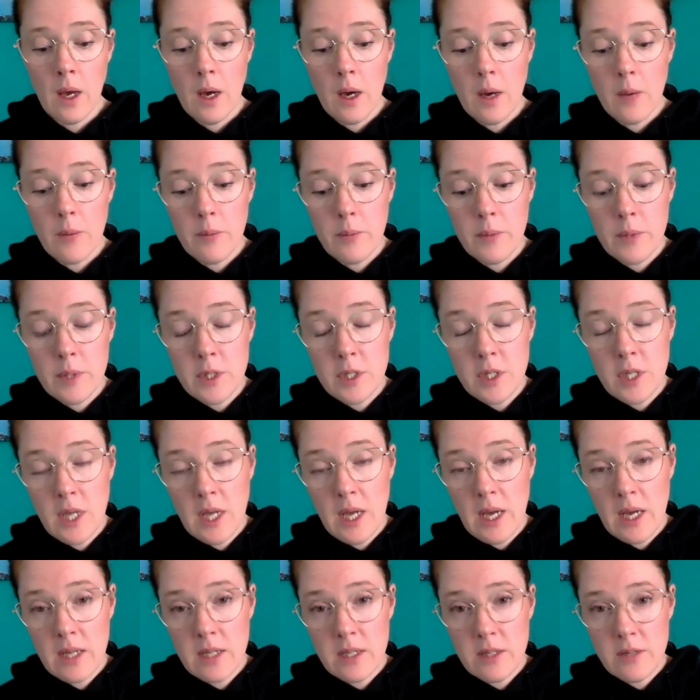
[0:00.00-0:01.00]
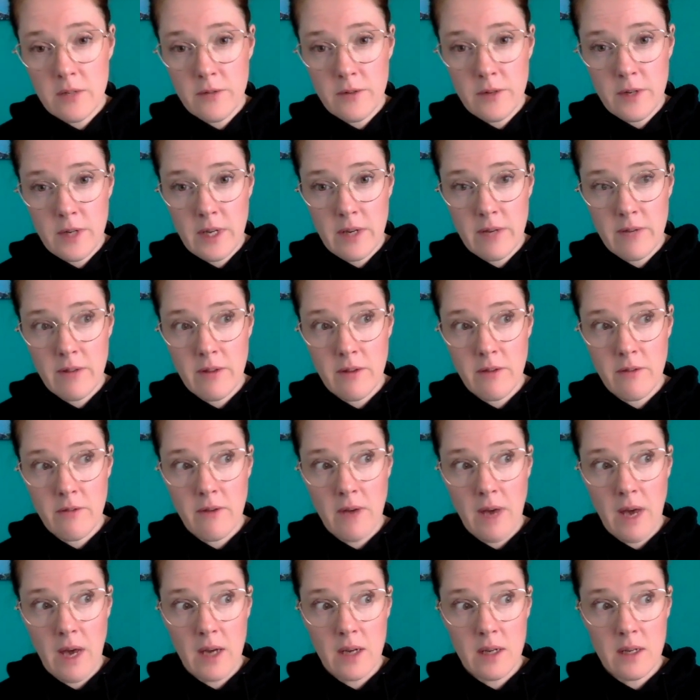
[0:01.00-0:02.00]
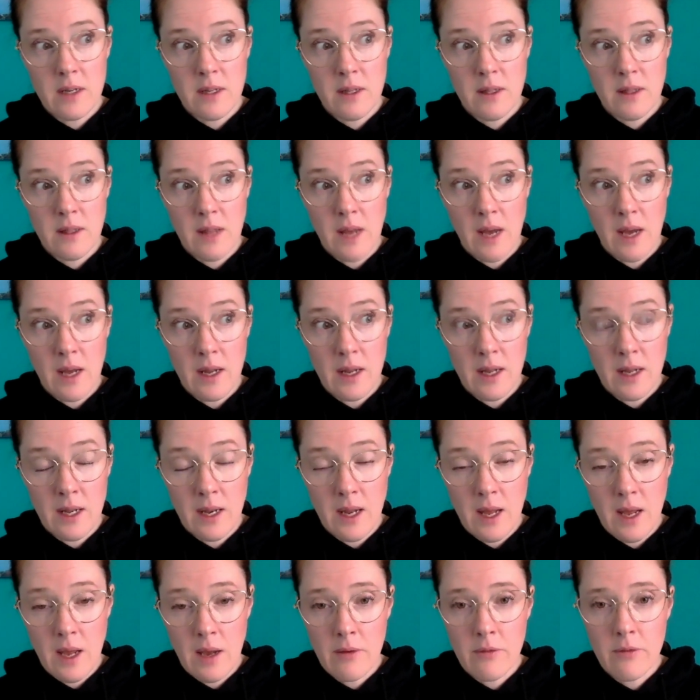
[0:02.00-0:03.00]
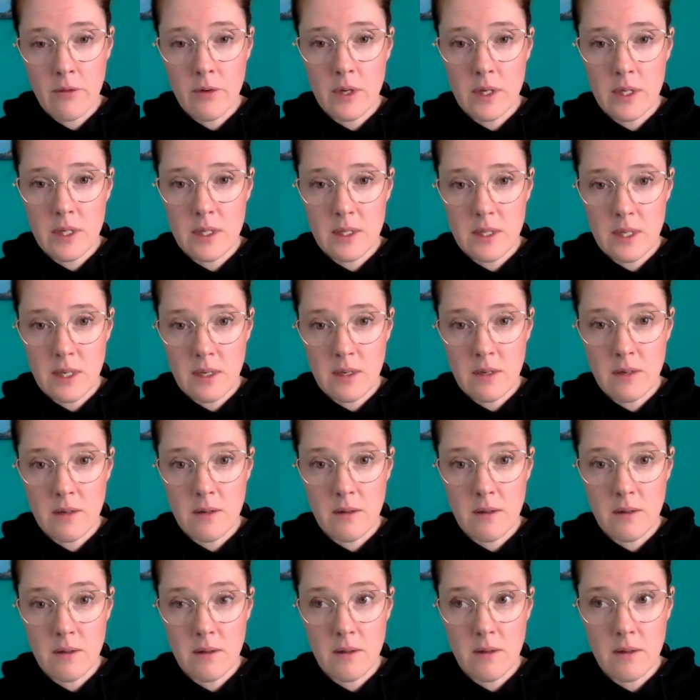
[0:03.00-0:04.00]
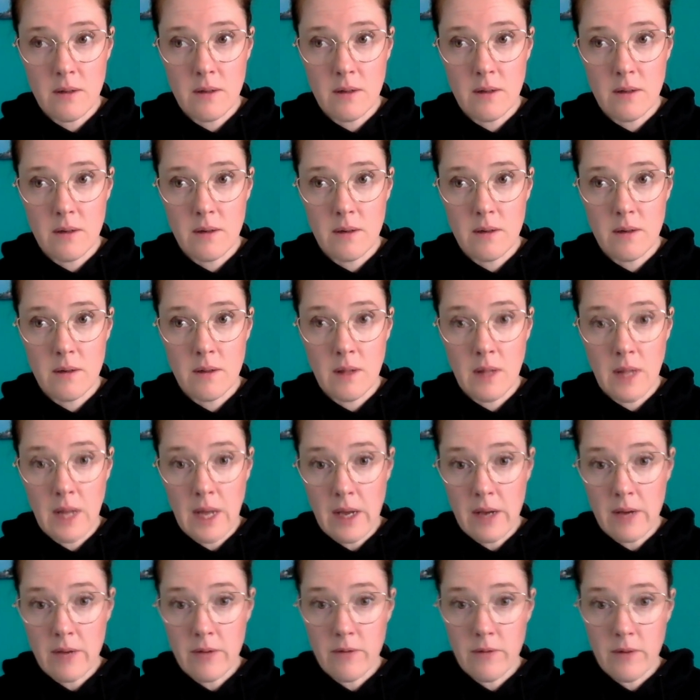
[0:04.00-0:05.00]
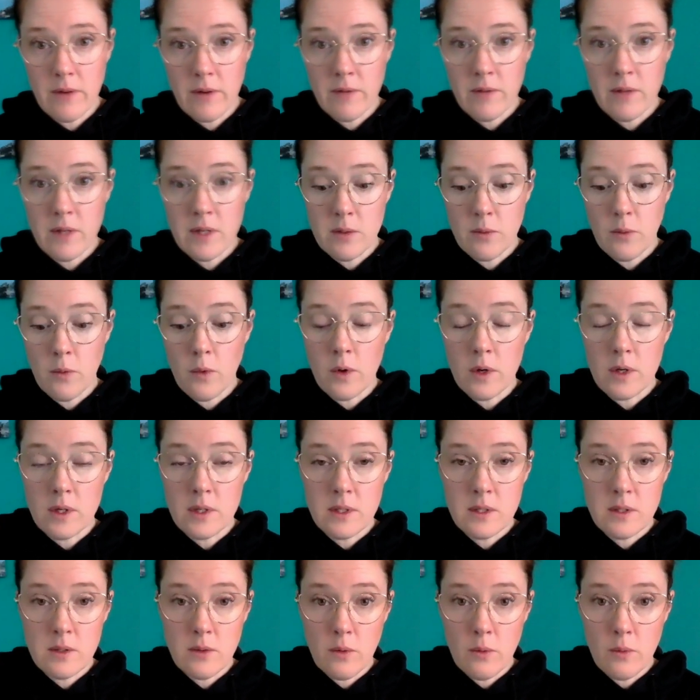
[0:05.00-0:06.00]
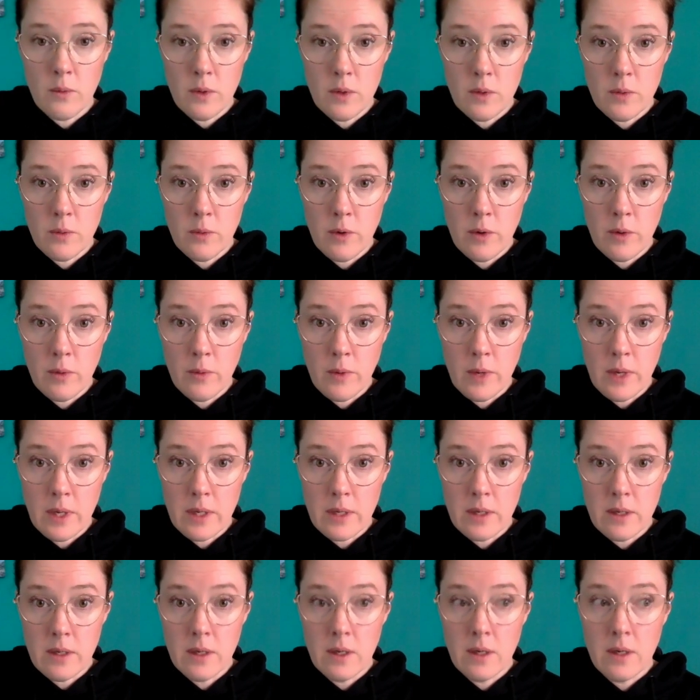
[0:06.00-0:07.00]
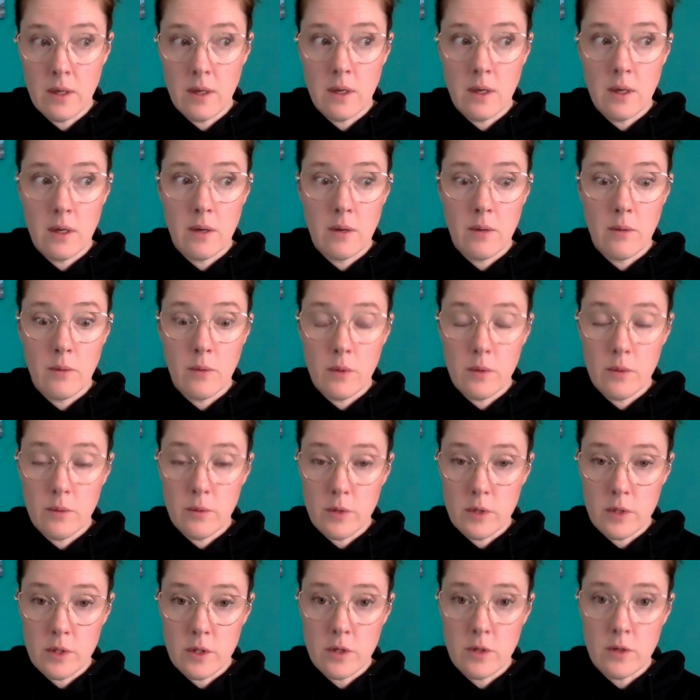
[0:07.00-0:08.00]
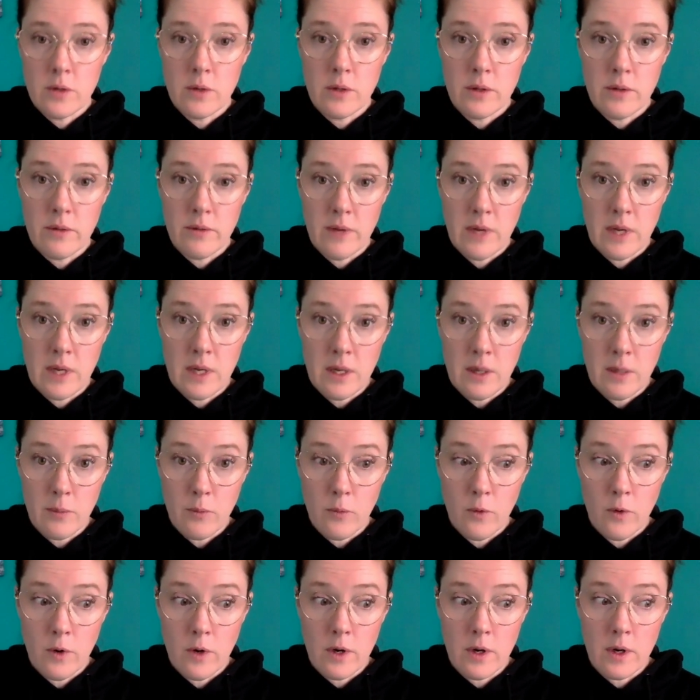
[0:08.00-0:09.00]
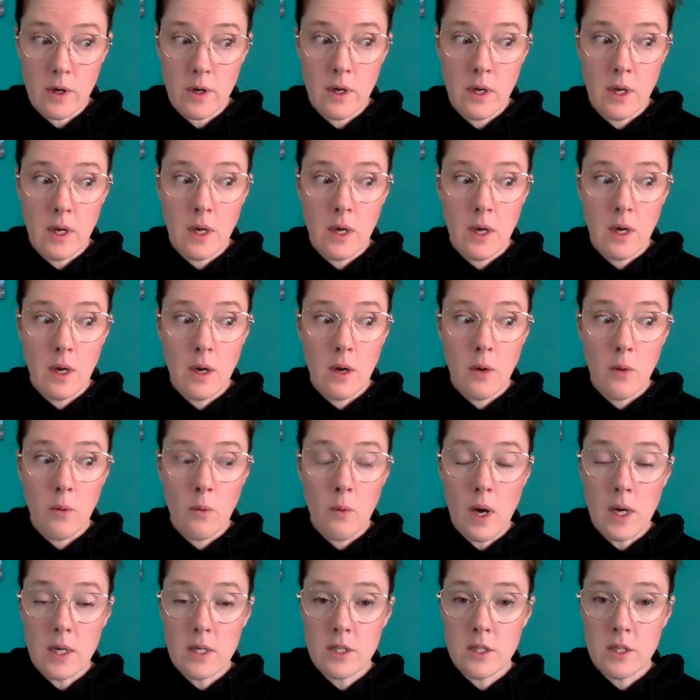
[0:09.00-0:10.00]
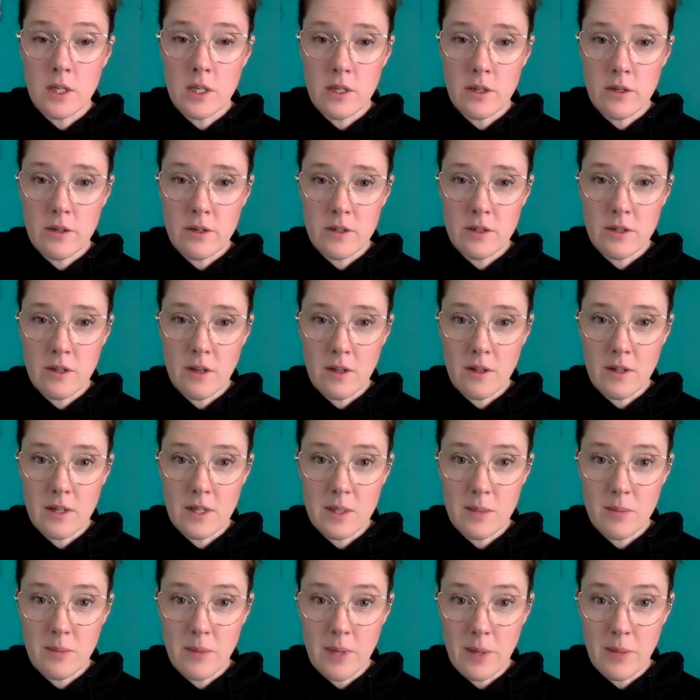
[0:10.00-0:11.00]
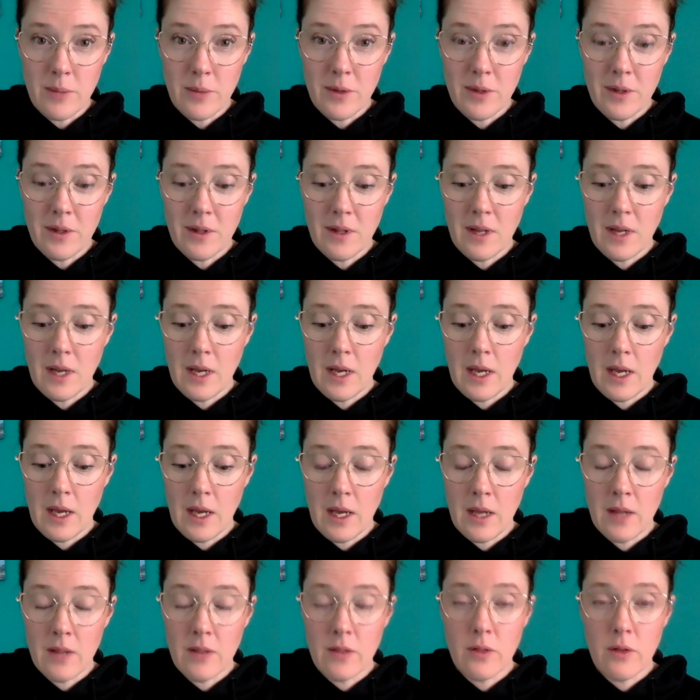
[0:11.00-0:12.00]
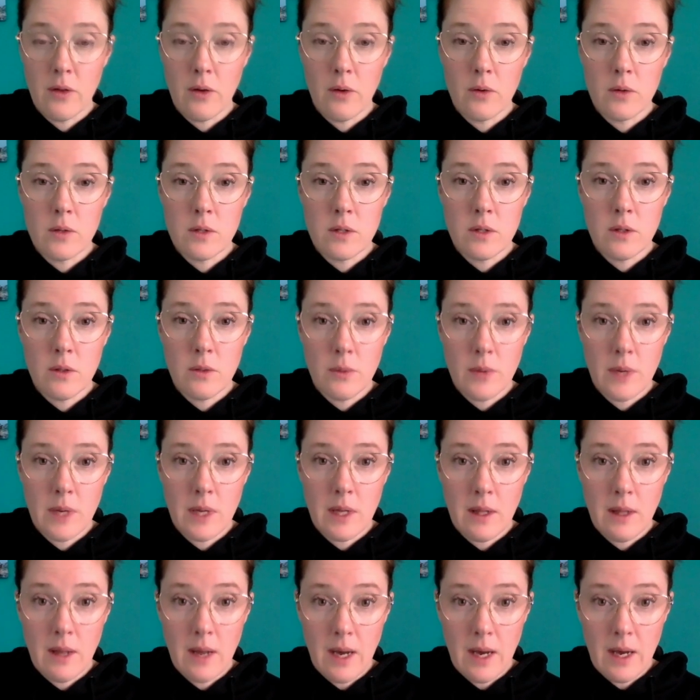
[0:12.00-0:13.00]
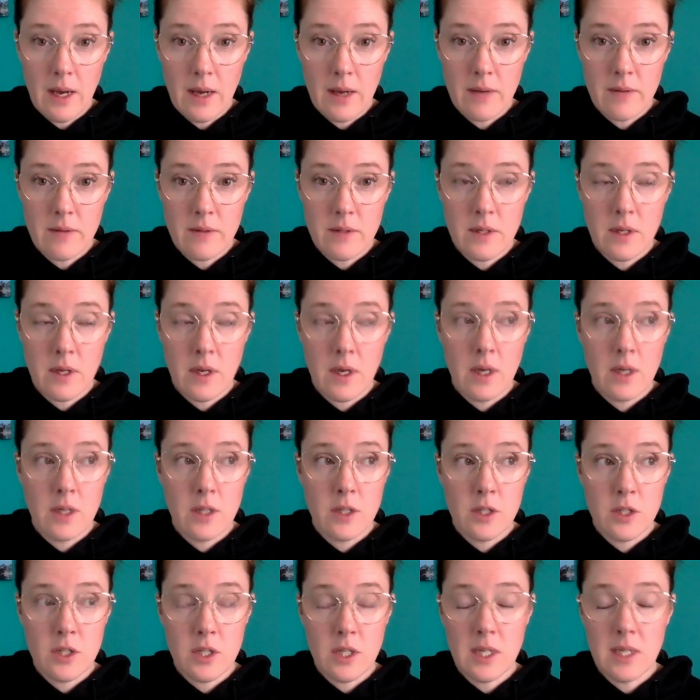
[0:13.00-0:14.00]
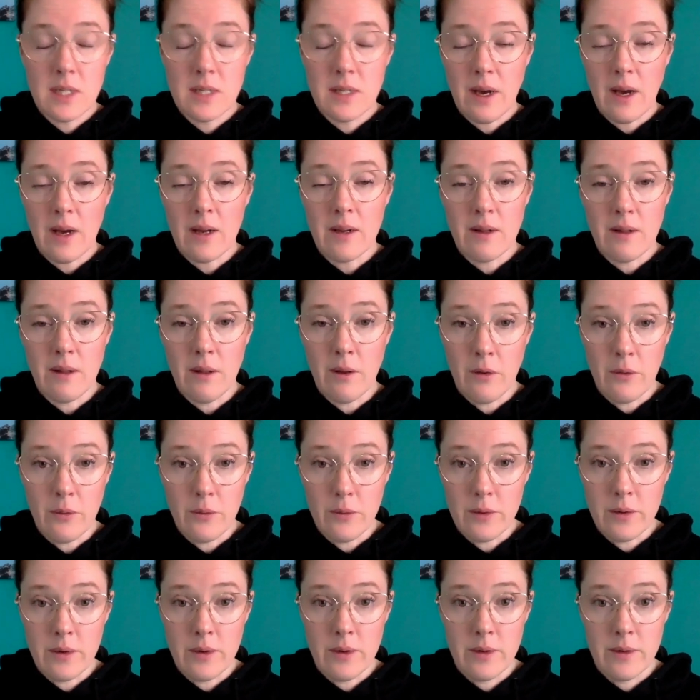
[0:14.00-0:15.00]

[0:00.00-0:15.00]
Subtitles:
But she had to forgive the fact that in every single life of these wars, so World War I, World War II, and the Vietnam War, while she nursed all these people, in those three lives, she died alone.